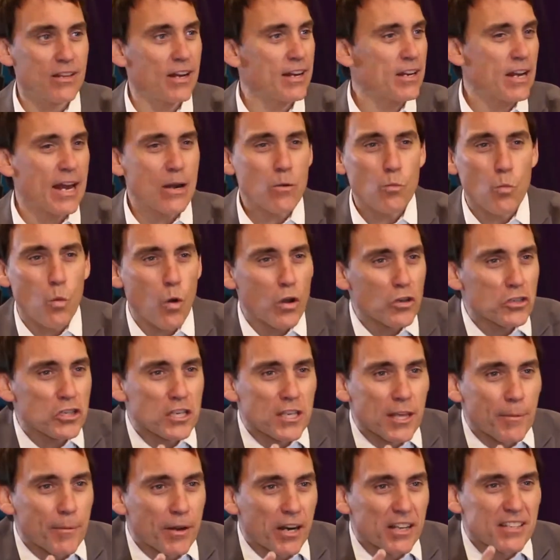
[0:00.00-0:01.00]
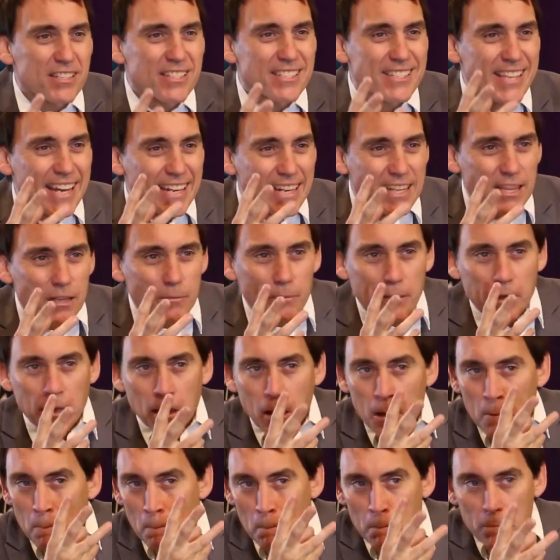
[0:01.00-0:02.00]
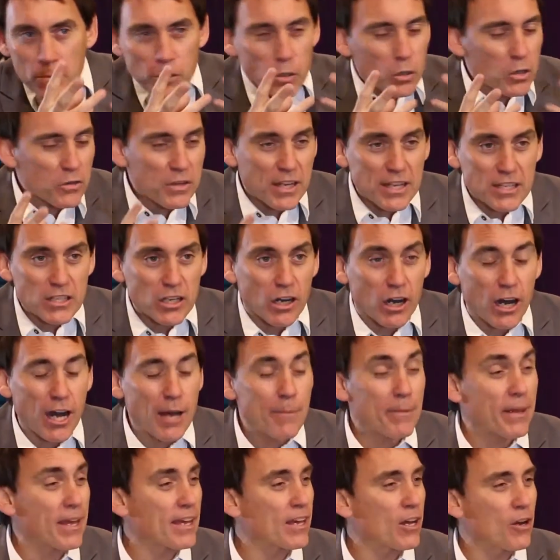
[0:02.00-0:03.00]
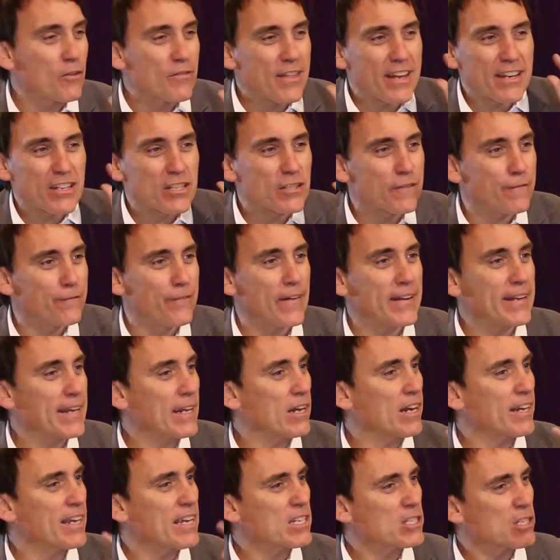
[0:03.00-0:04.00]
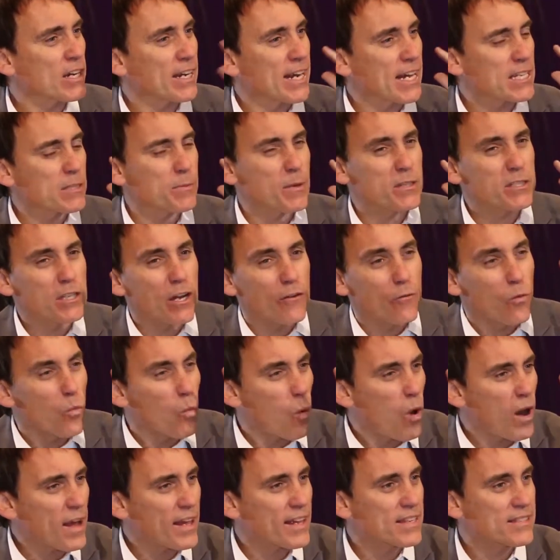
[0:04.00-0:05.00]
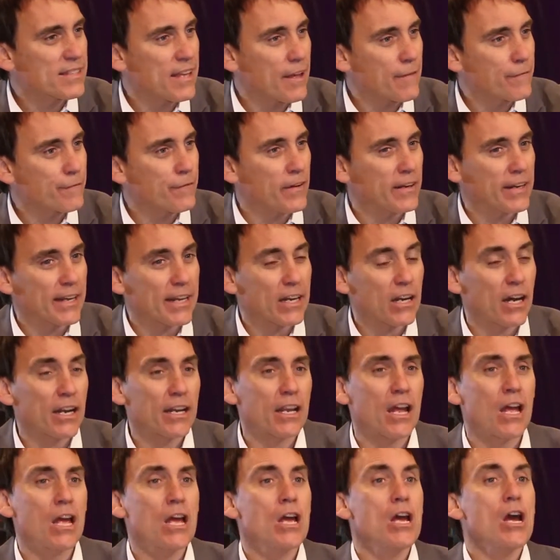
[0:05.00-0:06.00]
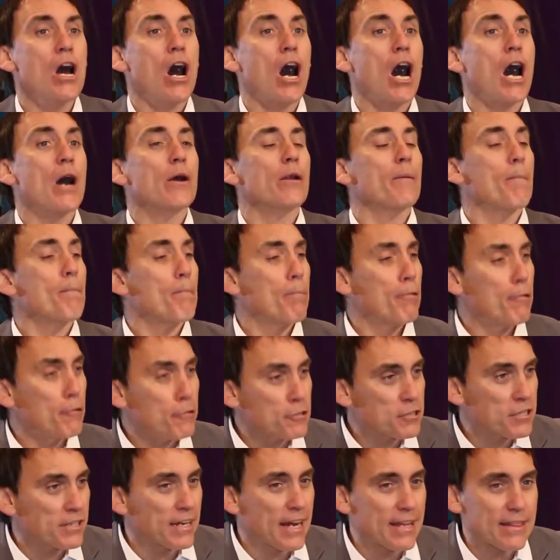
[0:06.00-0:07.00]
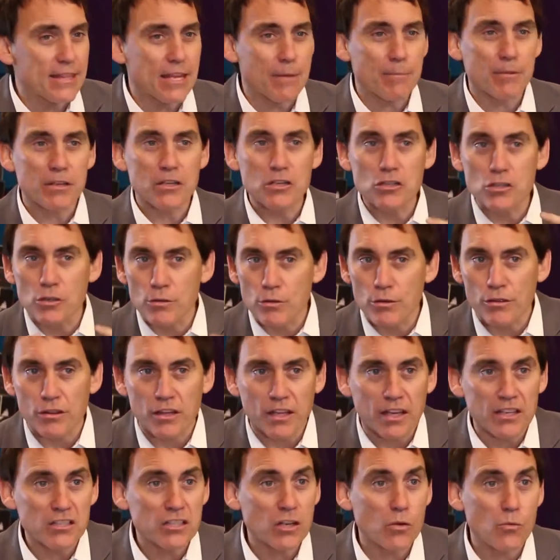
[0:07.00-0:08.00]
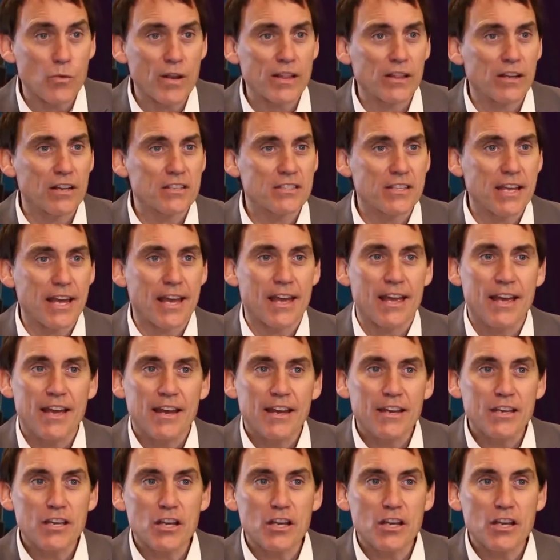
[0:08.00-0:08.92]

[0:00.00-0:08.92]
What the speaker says: and watching them, and I'd study them and look at their timing and go, that is funny. And I guess I'd ask myself, why is that funny? And I'd impersonate them and do things and realise that,